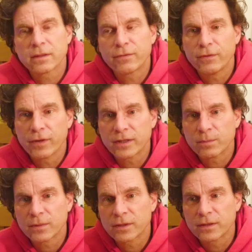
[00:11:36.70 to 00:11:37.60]
If you've read the
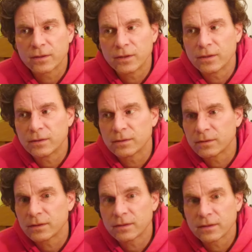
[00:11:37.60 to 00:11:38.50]
book, you'll
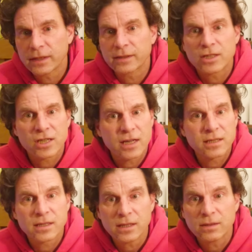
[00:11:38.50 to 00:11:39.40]
know like the
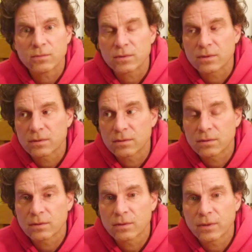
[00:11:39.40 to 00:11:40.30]
chess scene was
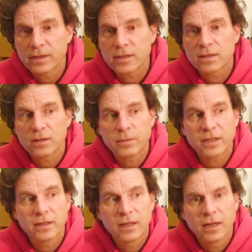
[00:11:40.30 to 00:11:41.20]
quite
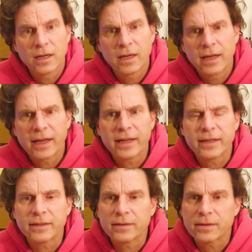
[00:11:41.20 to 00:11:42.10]
disturbing,
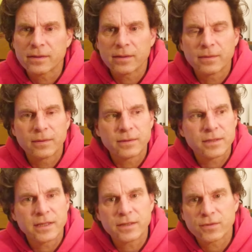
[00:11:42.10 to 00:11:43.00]
and
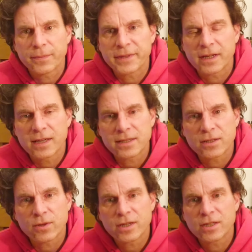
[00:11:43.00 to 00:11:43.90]
scenes from the
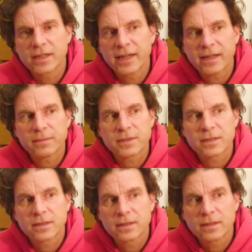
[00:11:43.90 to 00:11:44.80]
concentration
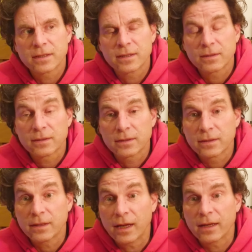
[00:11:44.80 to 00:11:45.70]
camps.
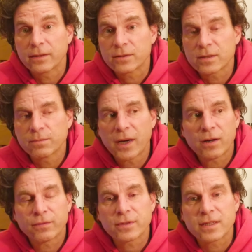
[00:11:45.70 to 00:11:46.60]
Yeah, there's some
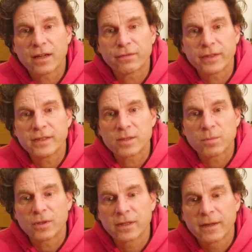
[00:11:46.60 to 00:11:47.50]
powerful stuff in this
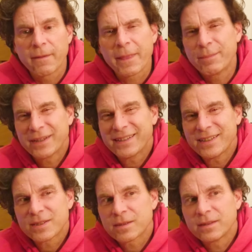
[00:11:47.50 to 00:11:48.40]
book, but it
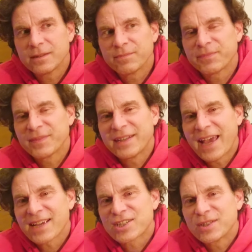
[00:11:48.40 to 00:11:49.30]
is an
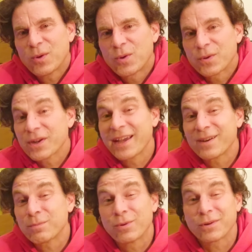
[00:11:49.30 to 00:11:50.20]
action horror
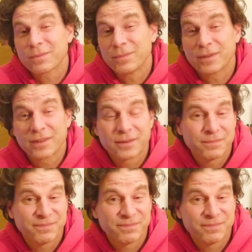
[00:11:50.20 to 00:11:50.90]
airport book.